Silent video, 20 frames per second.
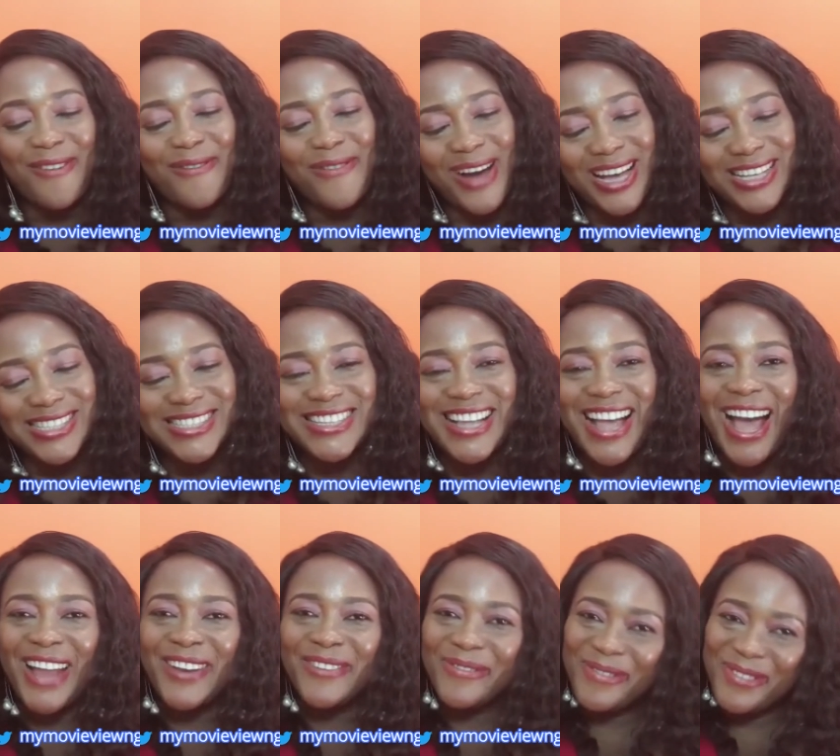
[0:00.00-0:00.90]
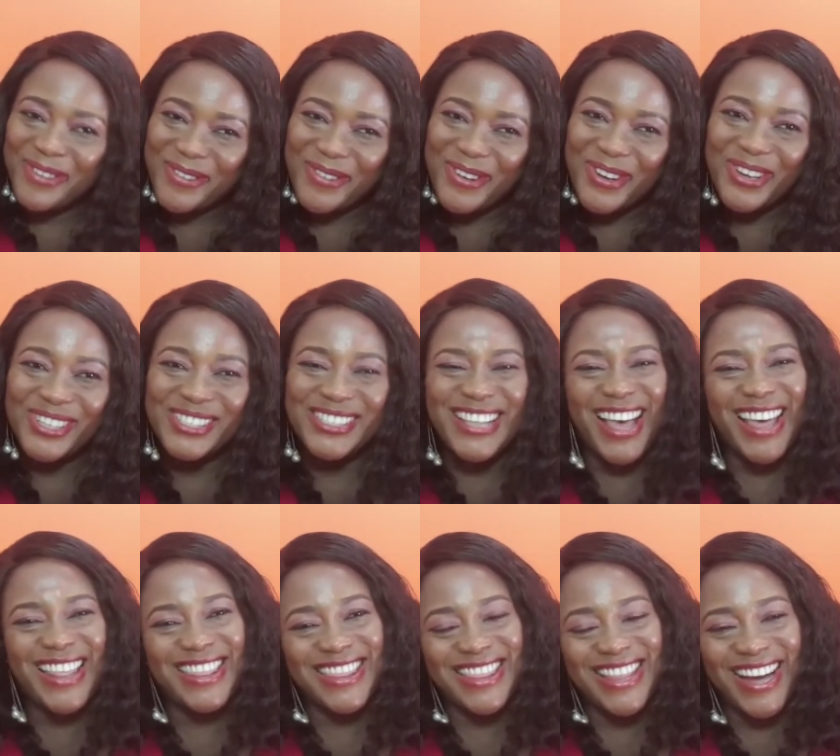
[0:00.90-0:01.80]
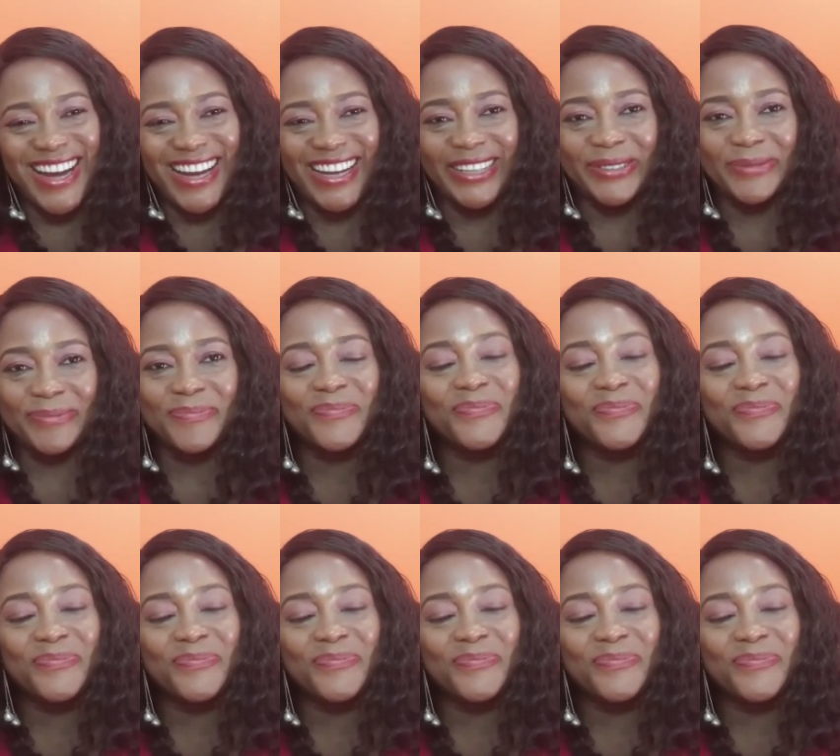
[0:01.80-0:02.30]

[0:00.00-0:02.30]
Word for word: Fast and Furious 9.